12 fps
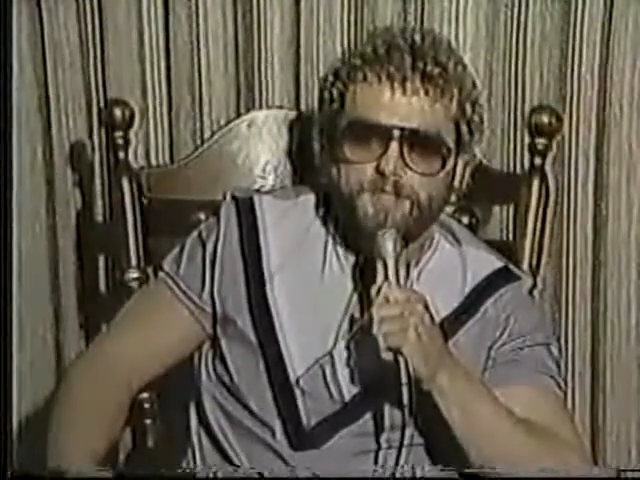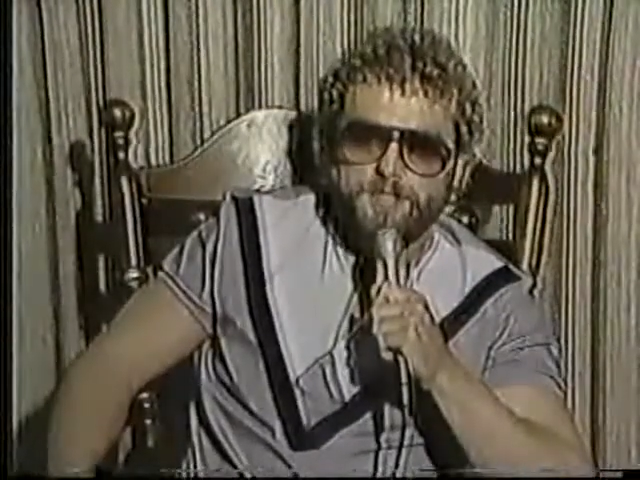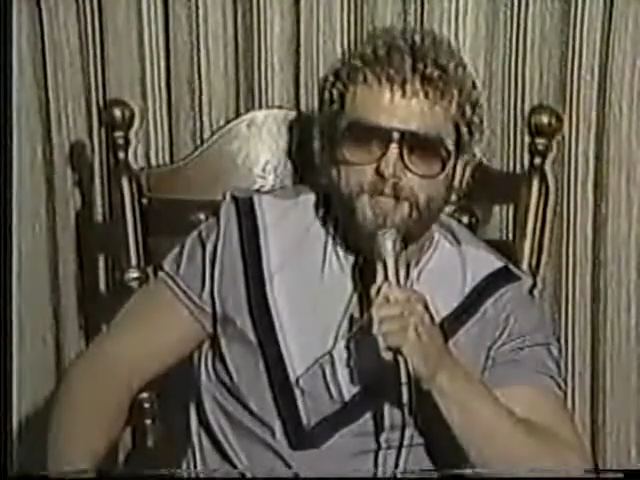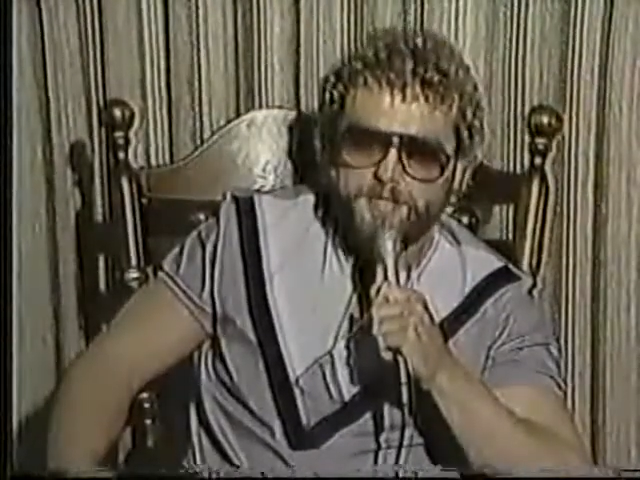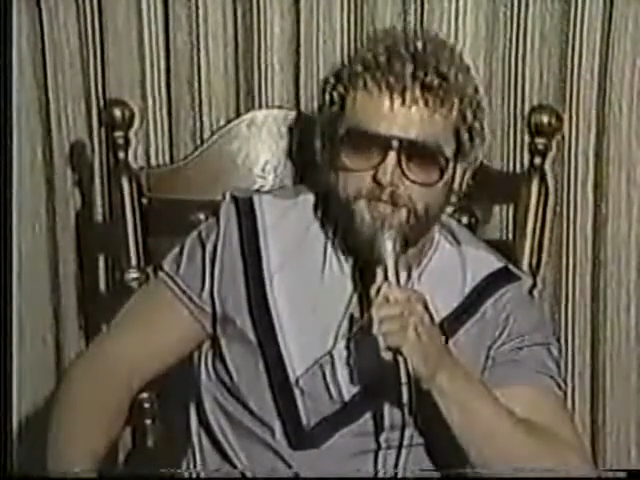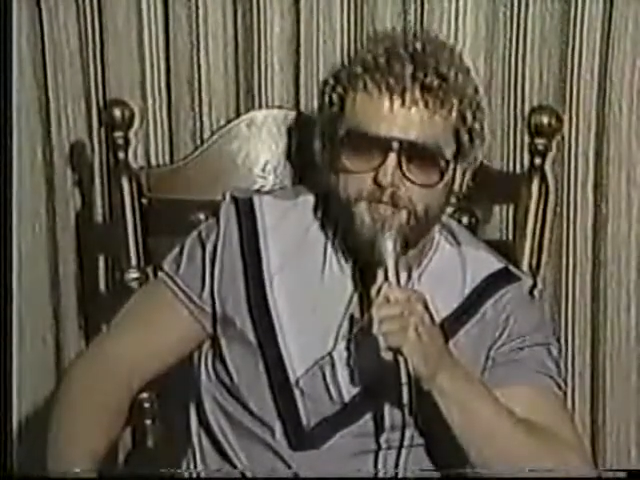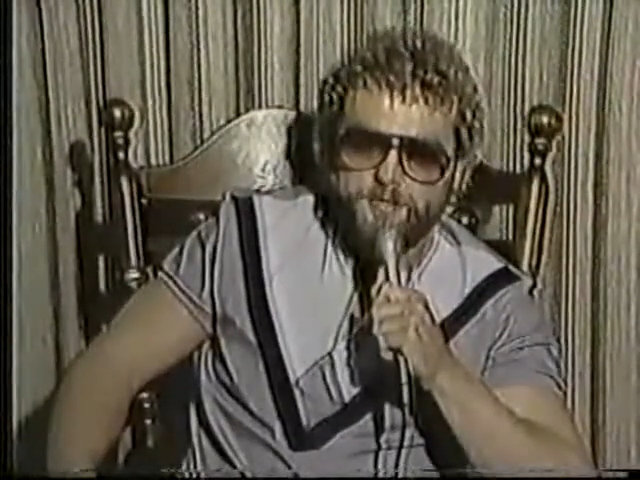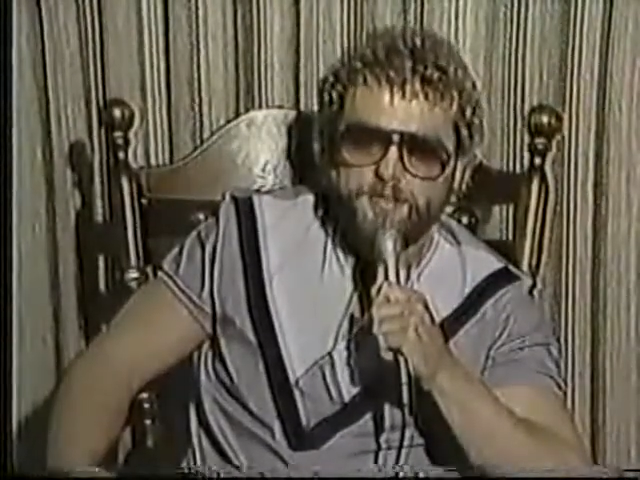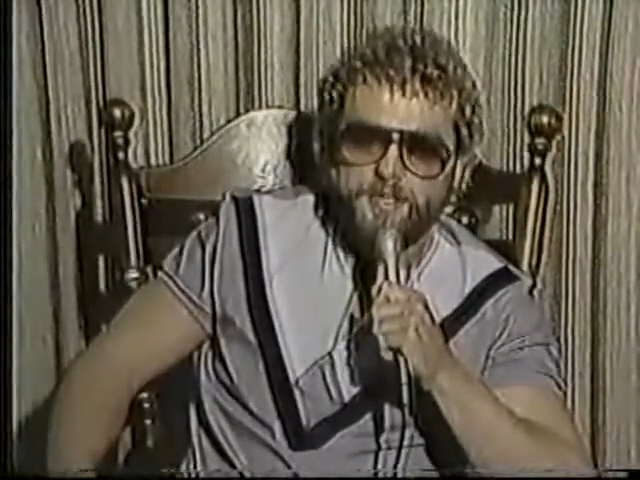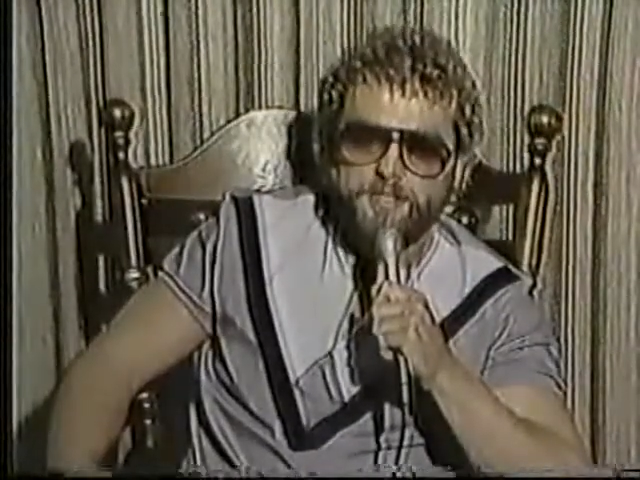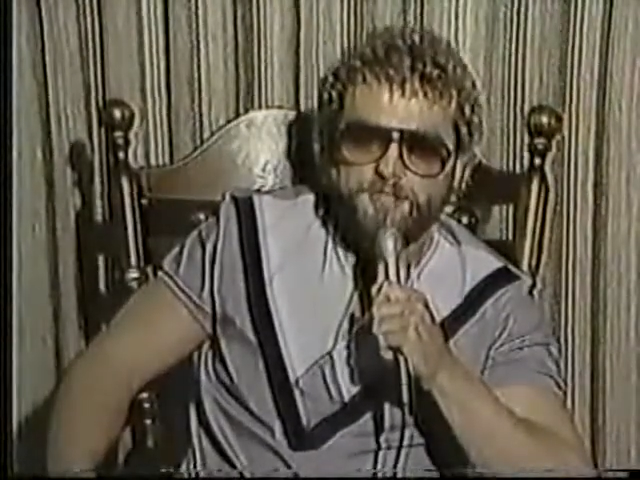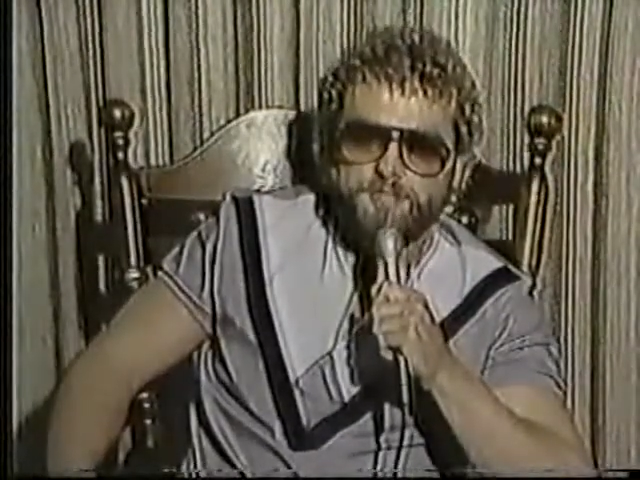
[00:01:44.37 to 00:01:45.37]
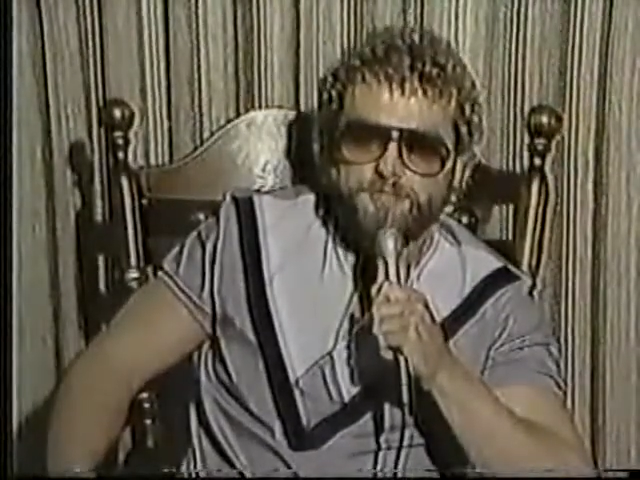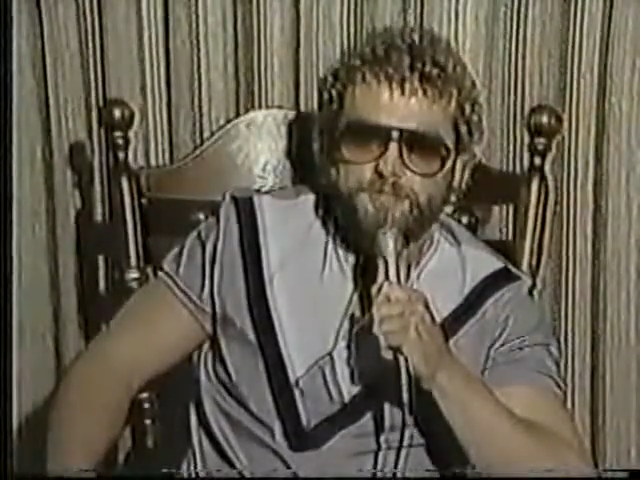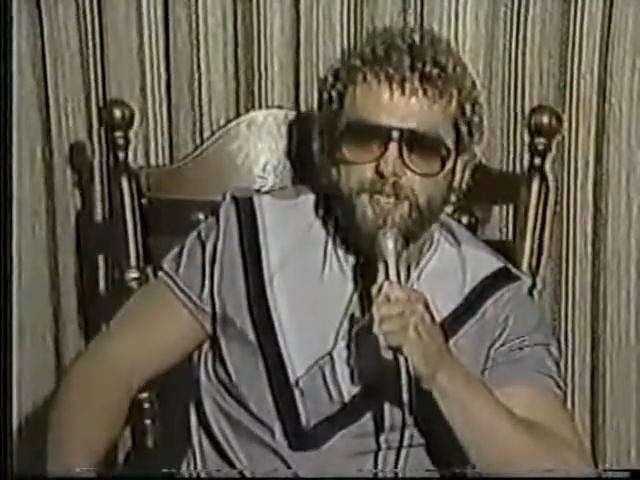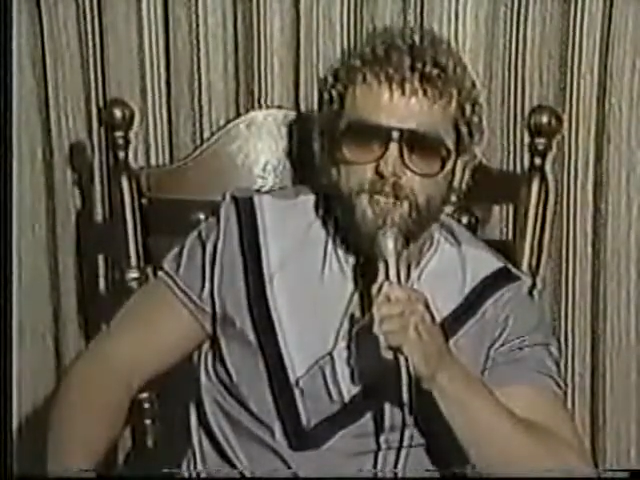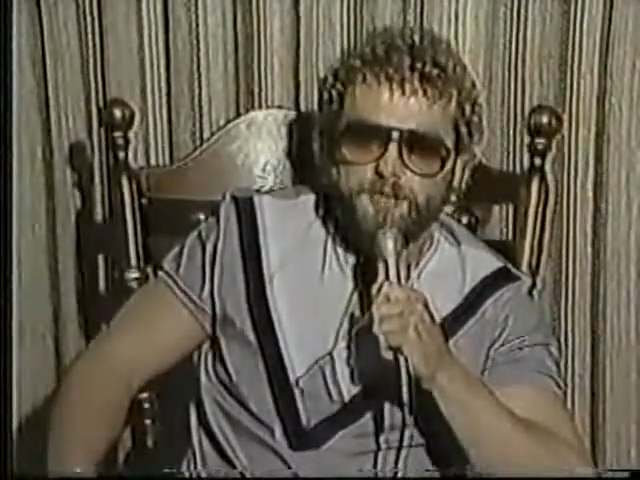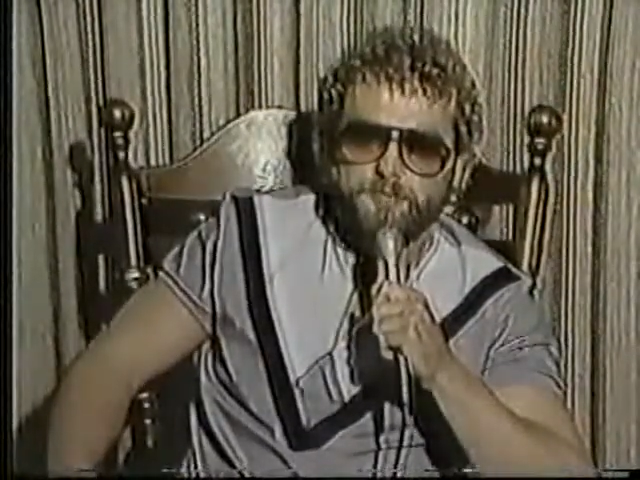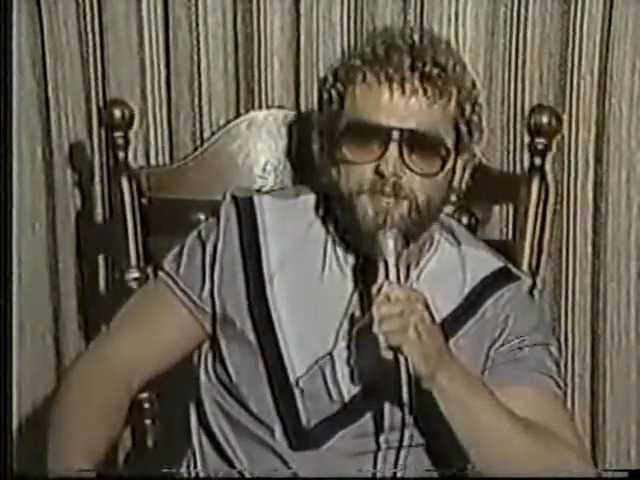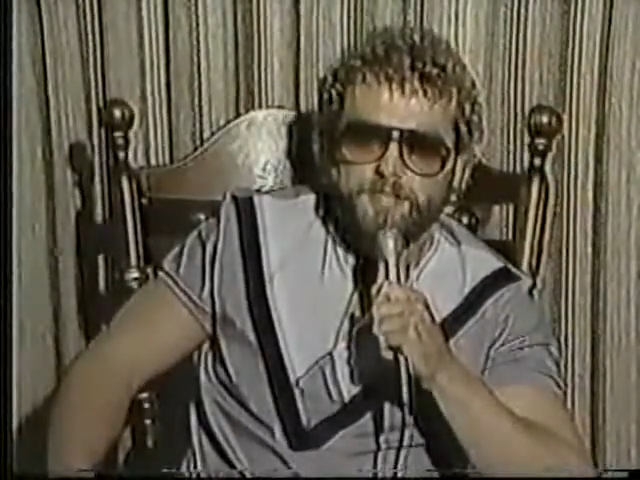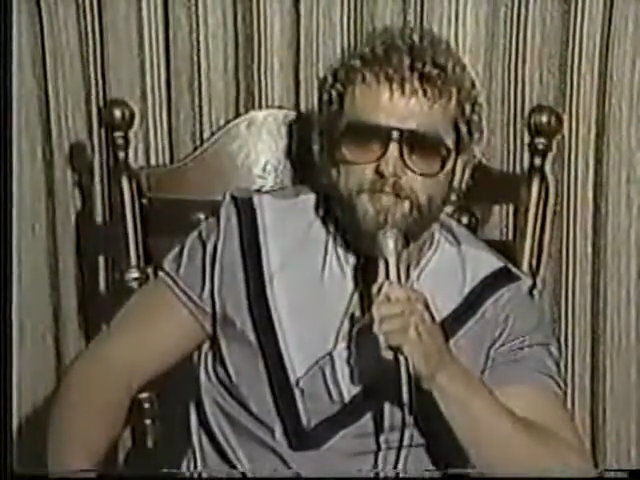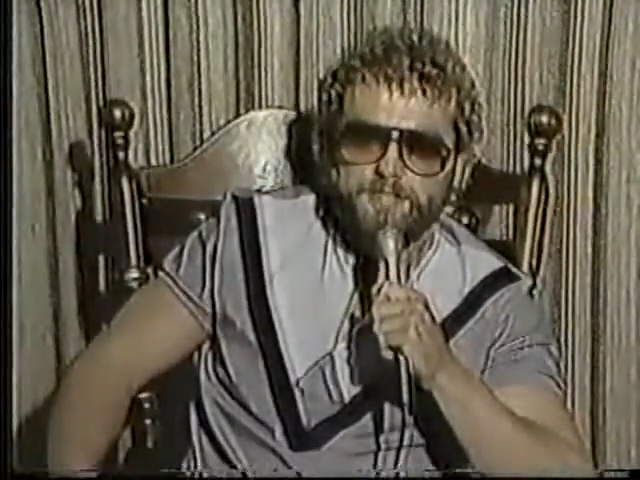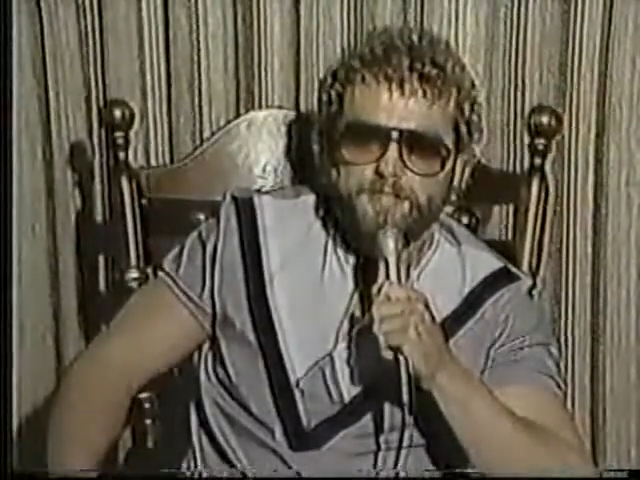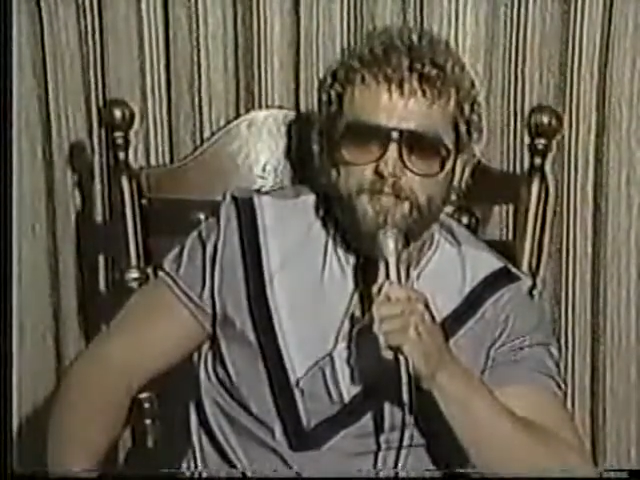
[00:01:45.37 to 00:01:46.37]
he got the international title
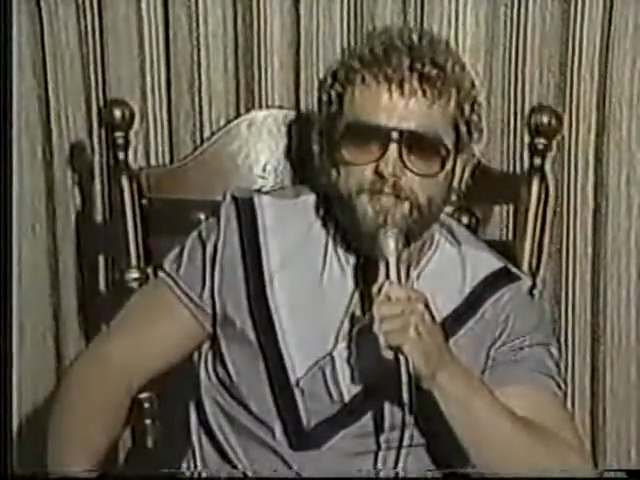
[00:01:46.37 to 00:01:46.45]
match.